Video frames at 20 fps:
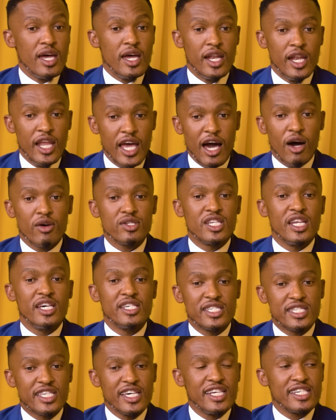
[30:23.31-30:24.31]
Layout,
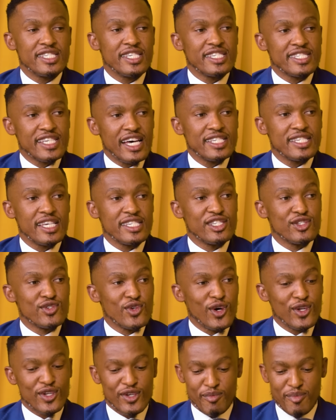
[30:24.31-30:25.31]
there's things as is
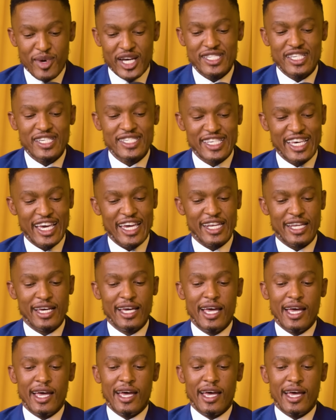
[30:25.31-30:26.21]
auto. Masters can.